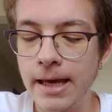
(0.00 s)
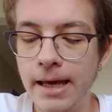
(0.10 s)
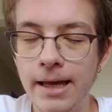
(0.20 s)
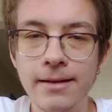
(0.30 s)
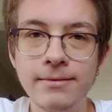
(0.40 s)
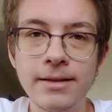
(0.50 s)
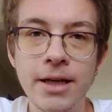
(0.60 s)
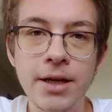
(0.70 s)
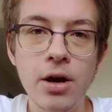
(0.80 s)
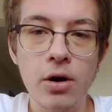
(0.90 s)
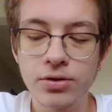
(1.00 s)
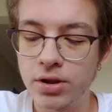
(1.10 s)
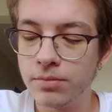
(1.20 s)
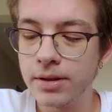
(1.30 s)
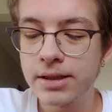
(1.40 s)
And he
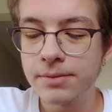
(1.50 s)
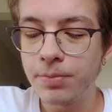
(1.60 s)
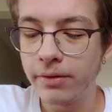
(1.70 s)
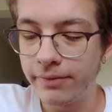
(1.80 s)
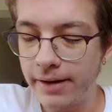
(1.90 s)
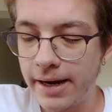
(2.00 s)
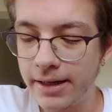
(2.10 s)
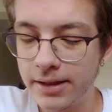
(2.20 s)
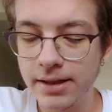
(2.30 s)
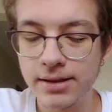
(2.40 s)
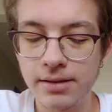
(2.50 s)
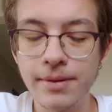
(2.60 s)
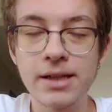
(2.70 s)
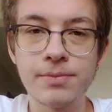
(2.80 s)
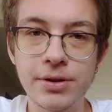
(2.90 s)
also must provide custom
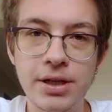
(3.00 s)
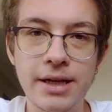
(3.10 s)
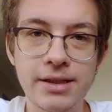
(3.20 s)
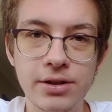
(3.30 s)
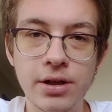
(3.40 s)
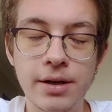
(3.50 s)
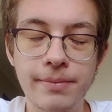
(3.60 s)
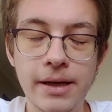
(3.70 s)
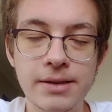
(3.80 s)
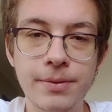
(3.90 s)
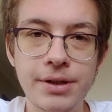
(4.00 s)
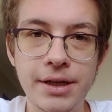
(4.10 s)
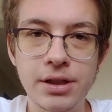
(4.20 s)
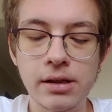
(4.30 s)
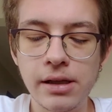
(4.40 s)

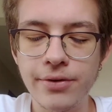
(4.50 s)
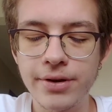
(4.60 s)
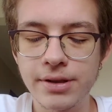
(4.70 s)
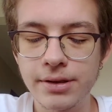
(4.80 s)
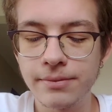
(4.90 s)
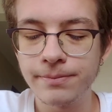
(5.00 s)
exportation clearance.